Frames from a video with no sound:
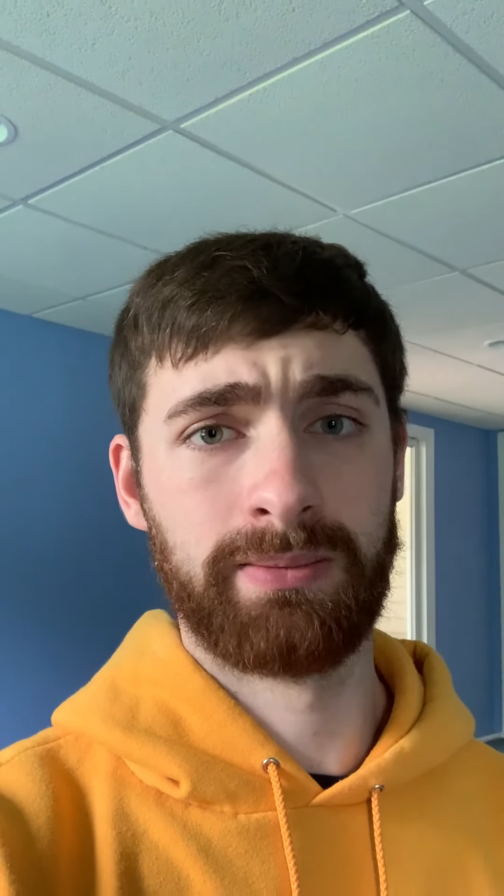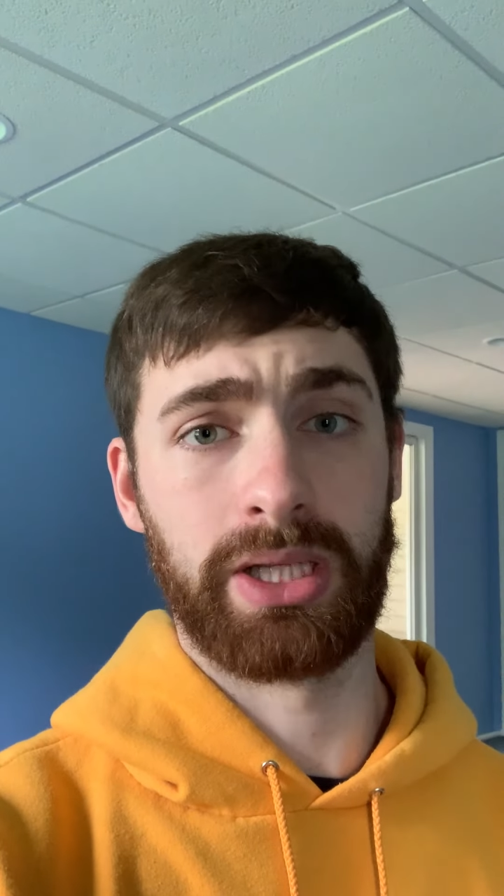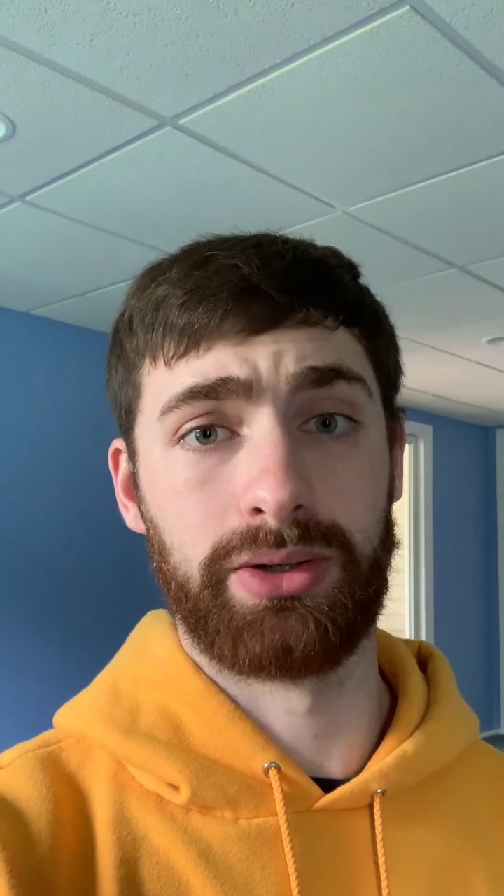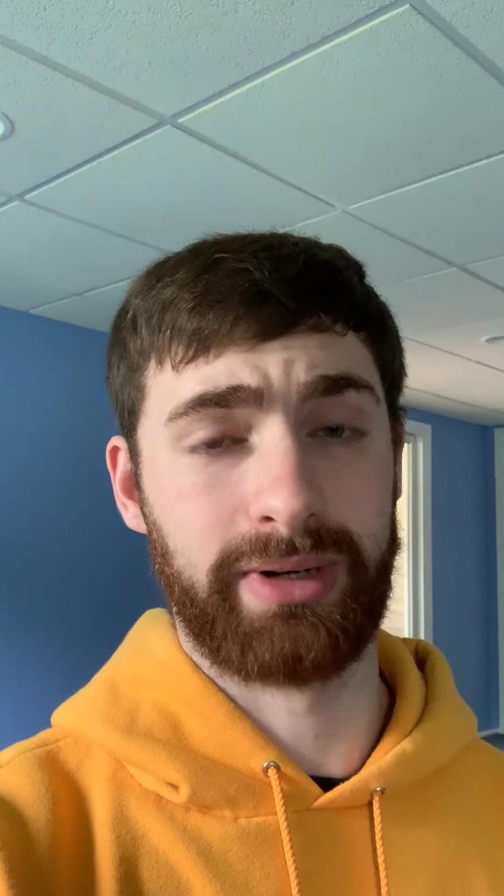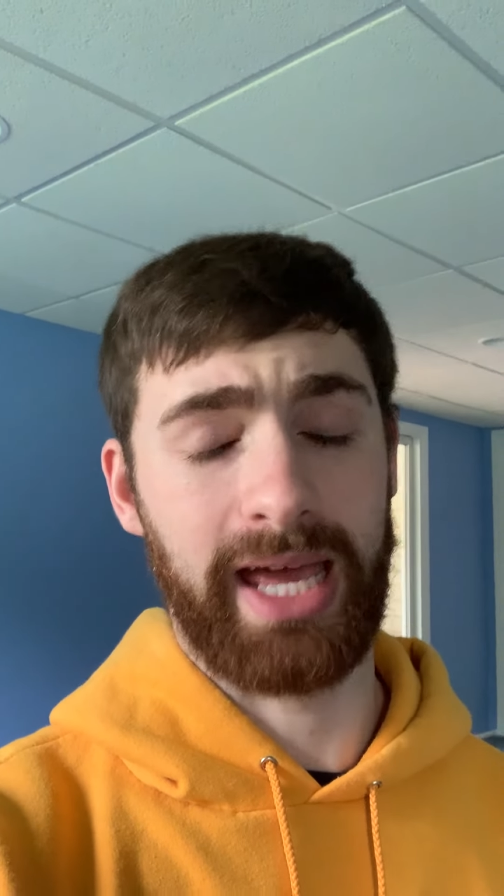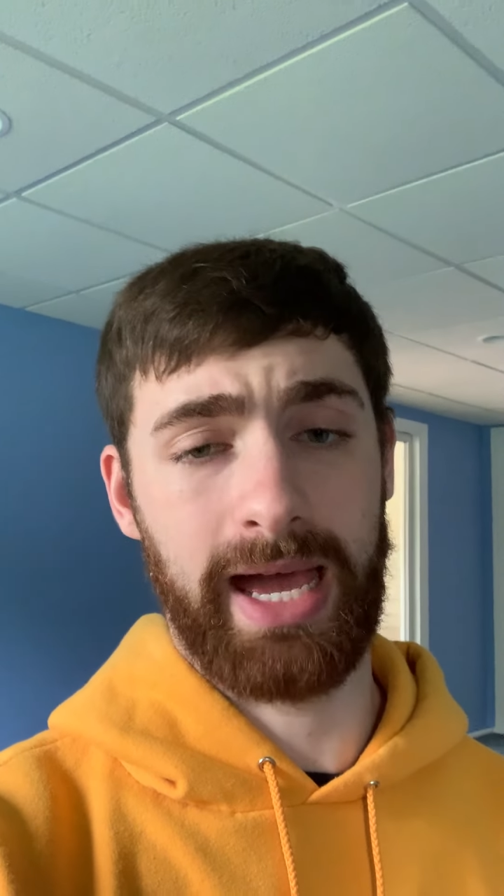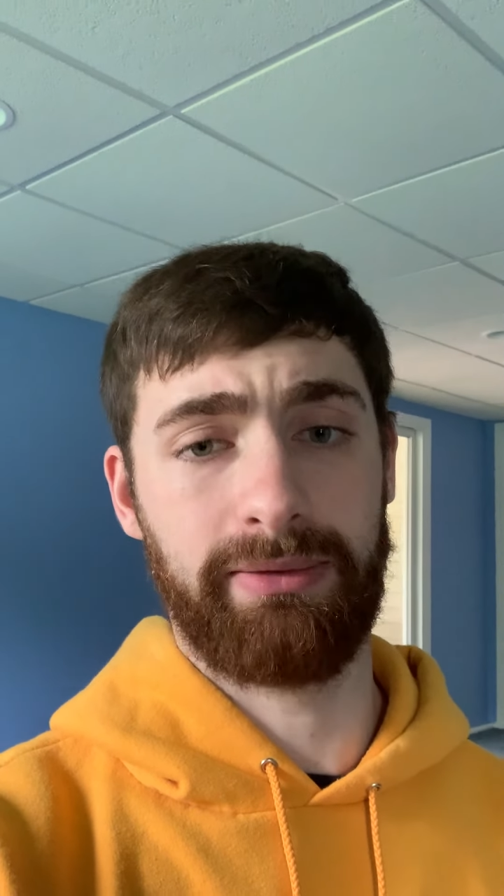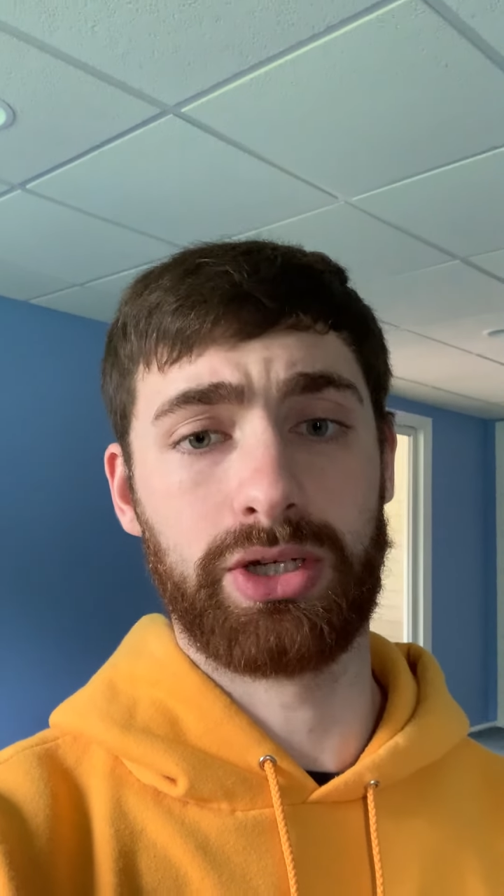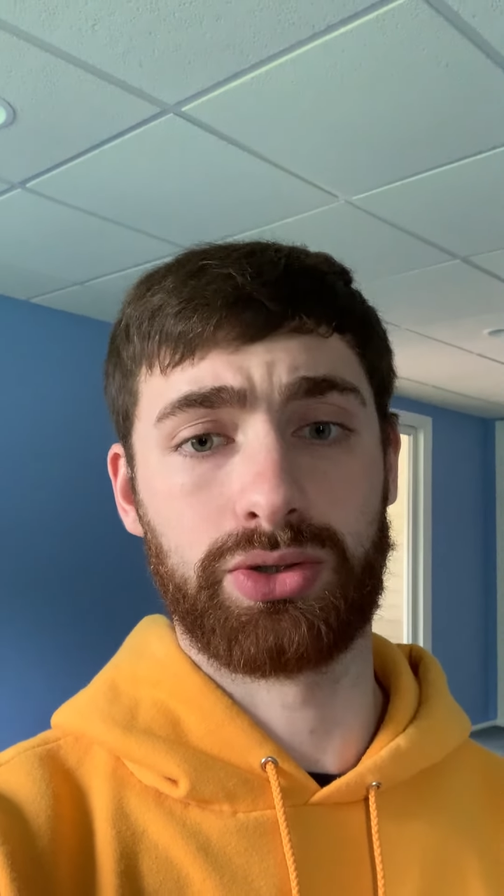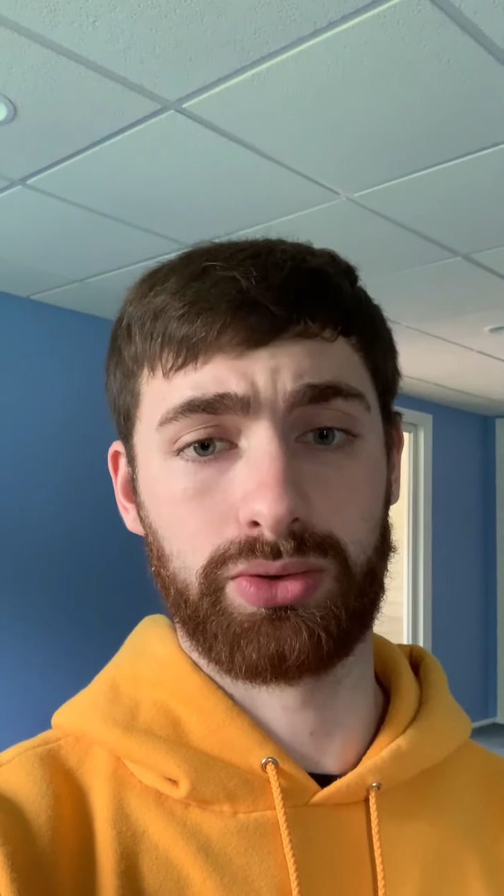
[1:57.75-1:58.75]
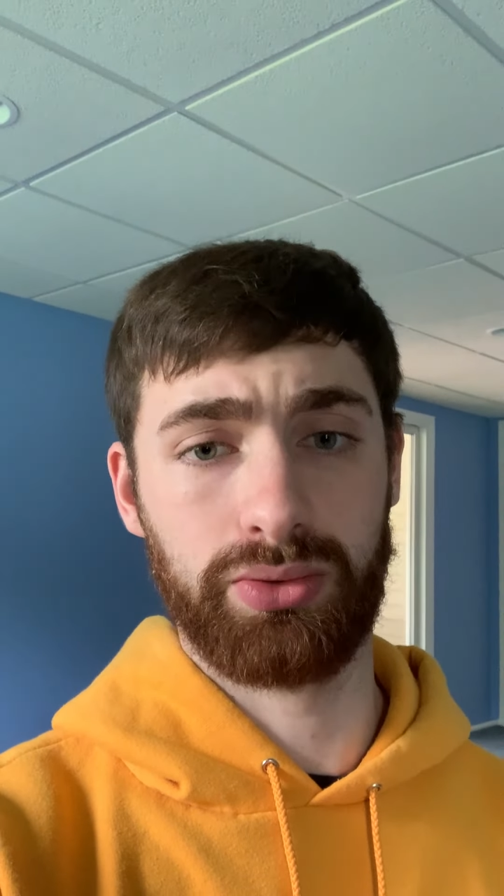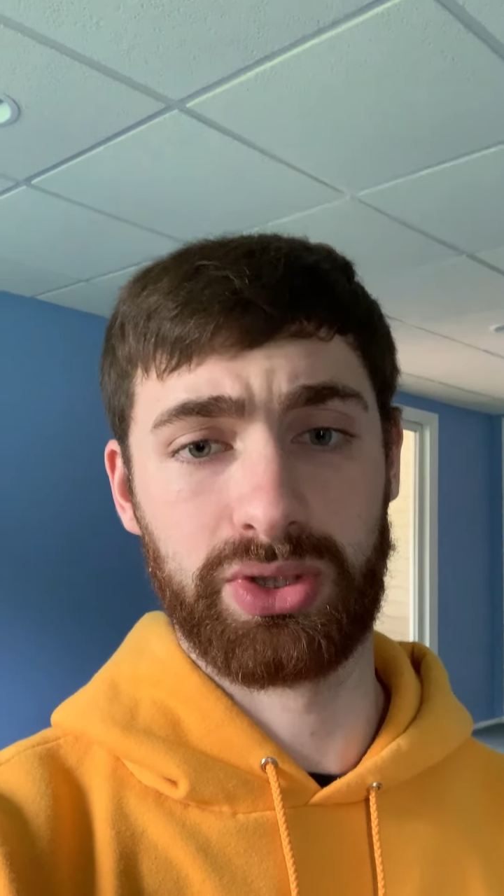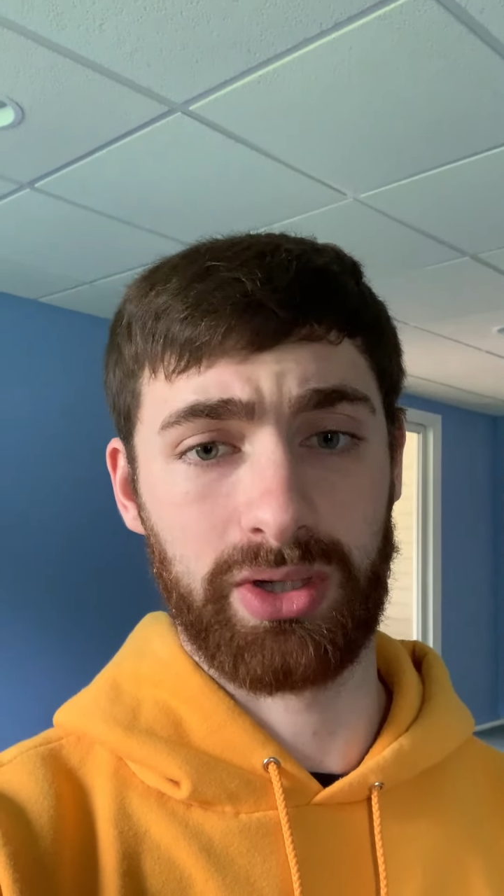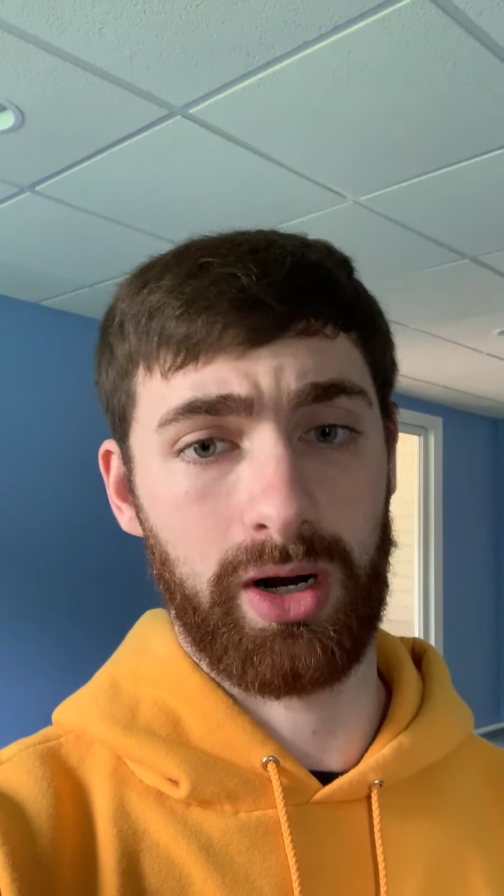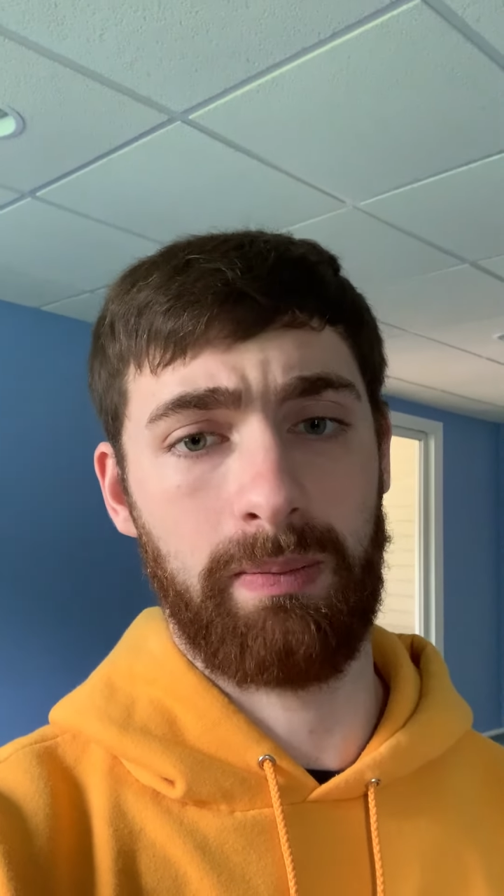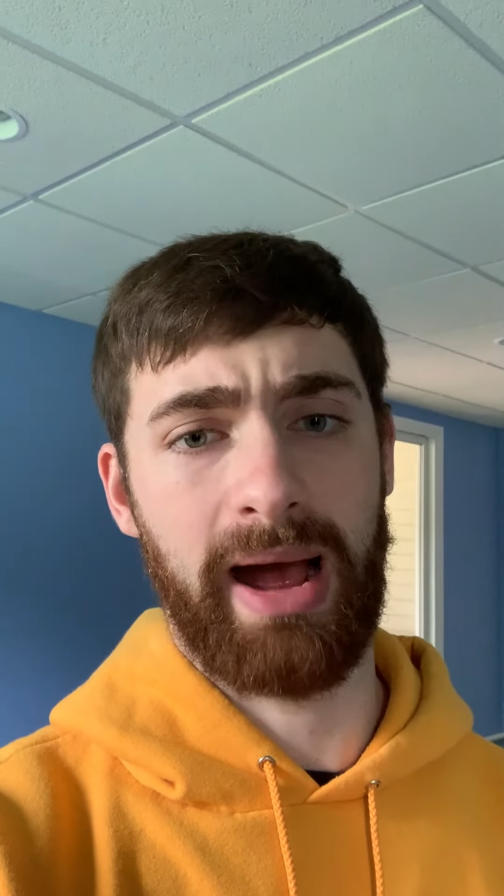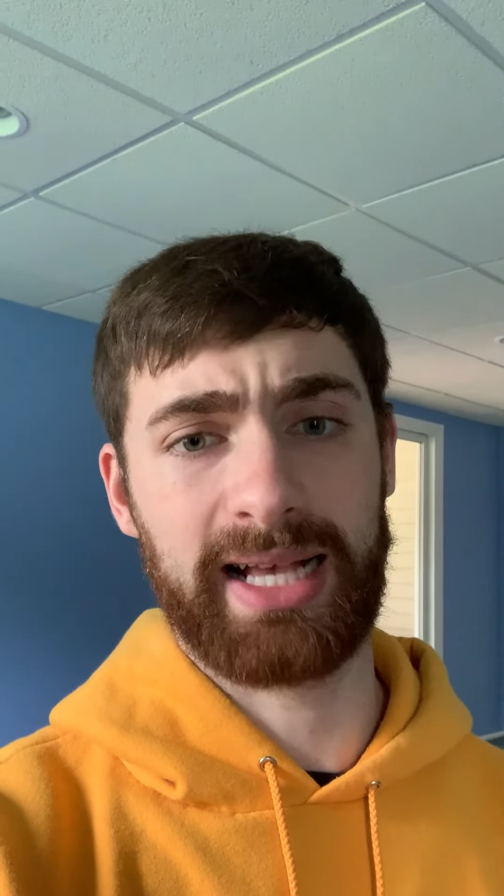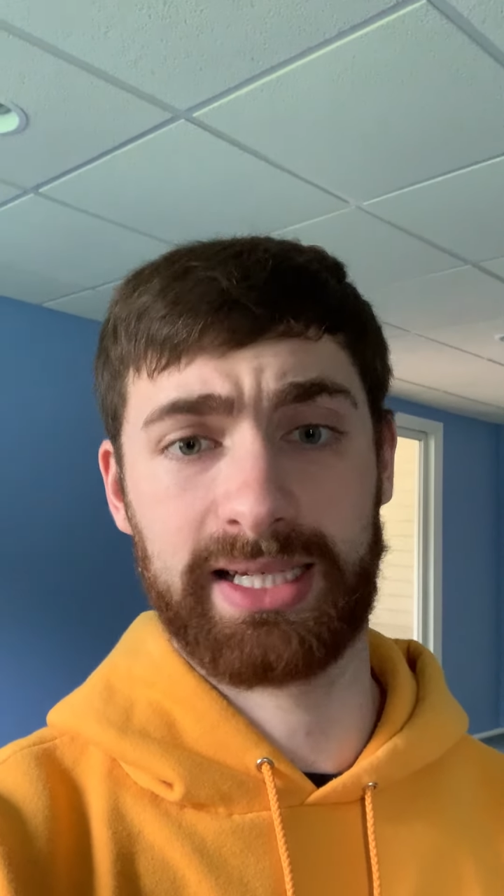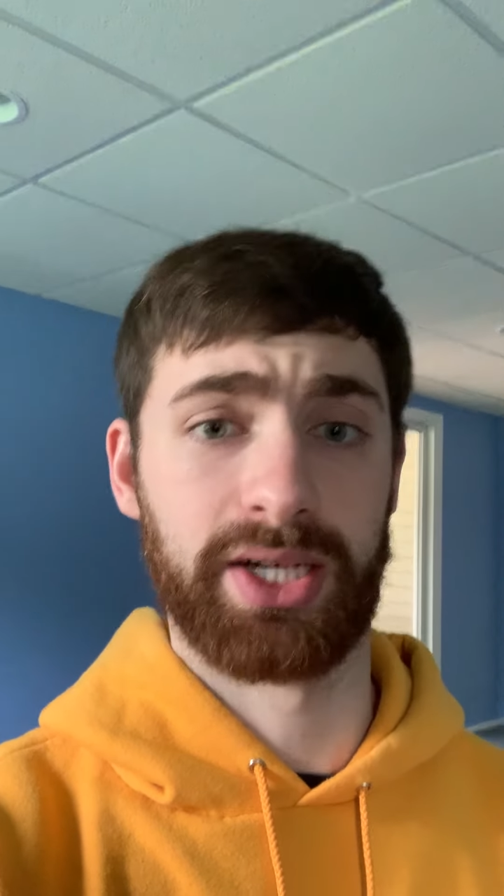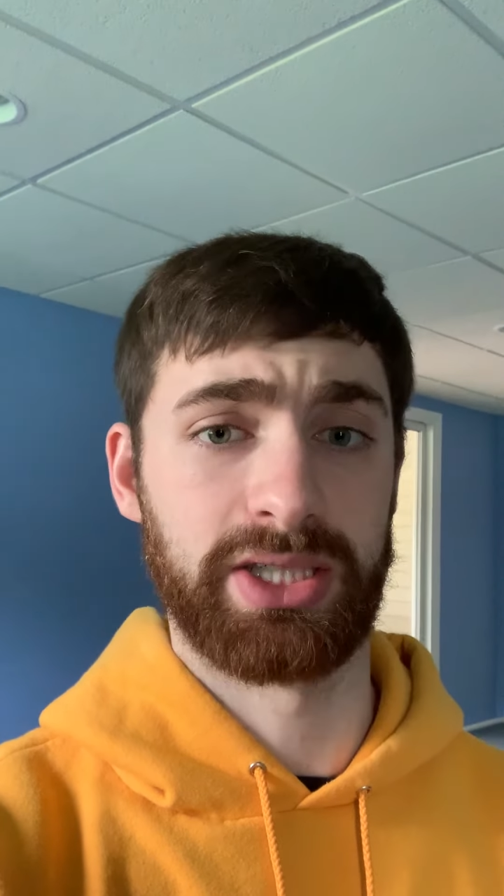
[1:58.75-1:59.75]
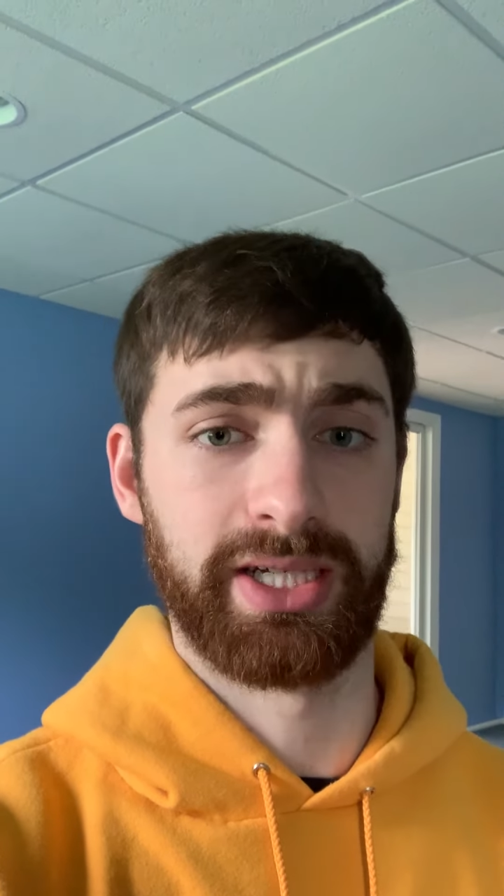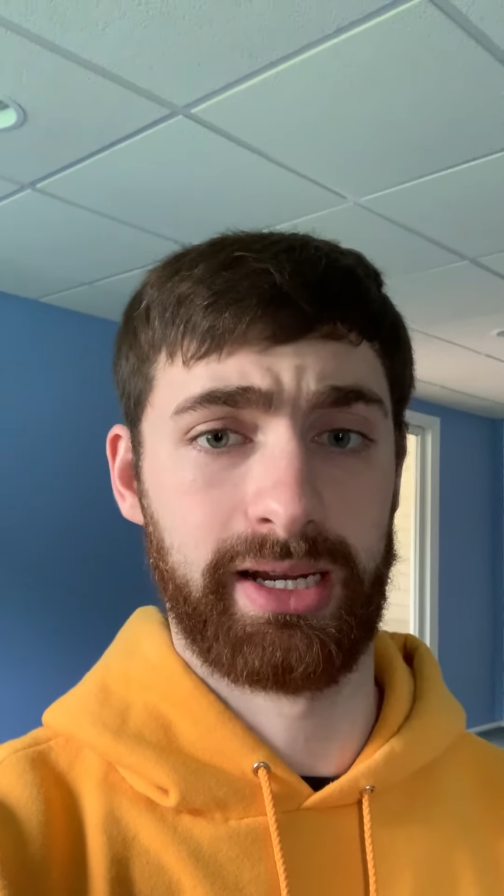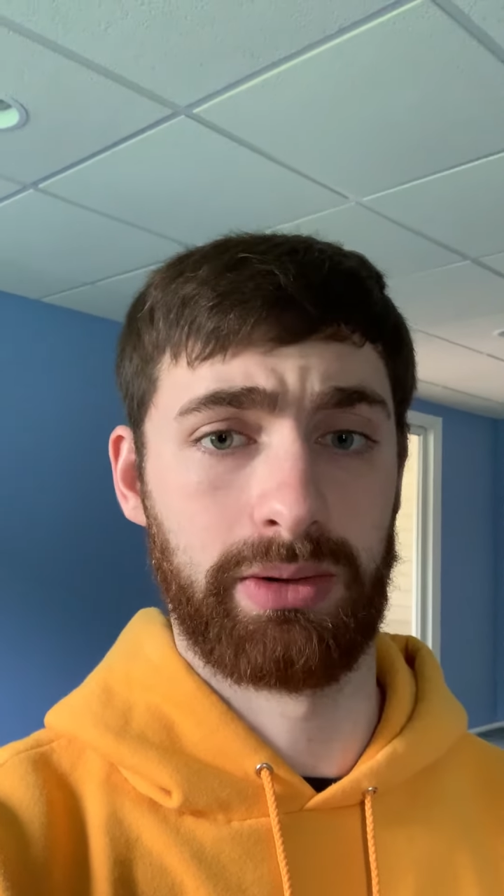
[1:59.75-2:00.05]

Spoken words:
But they don't have a true star pass-catching tight